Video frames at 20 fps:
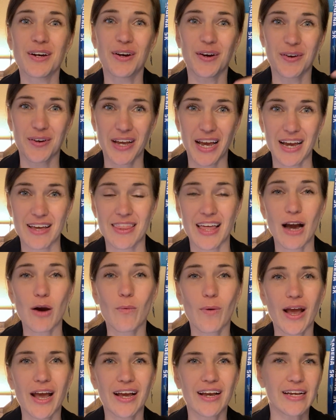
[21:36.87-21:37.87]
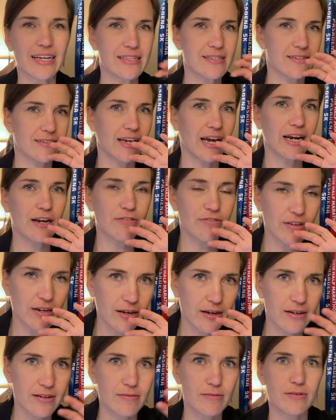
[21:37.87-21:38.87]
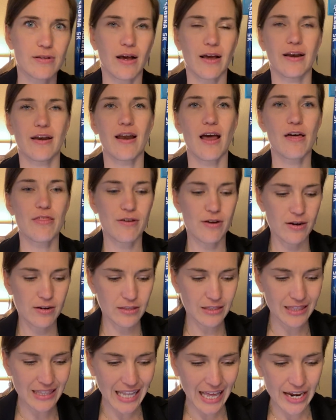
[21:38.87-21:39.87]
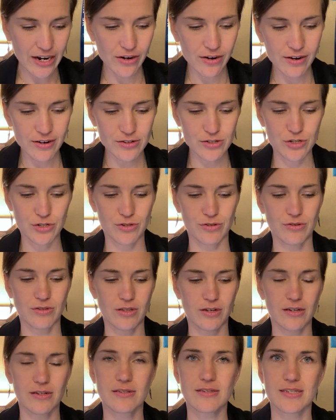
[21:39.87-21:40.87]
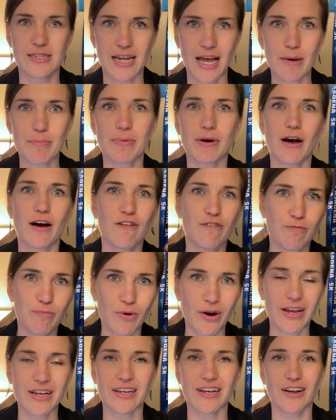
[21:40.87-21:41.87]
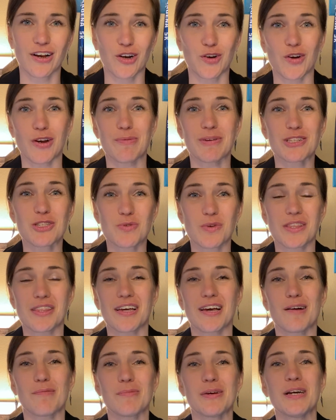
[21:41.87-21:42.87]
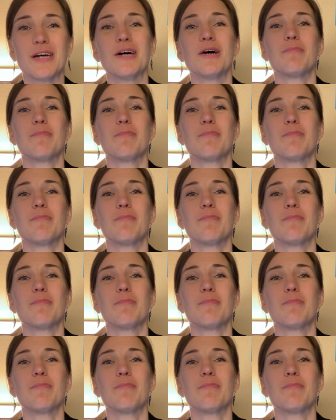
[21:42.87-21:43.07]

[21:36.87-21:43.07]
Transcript: Okay, that way it's kind of another layer to the step of breaking agreements with them,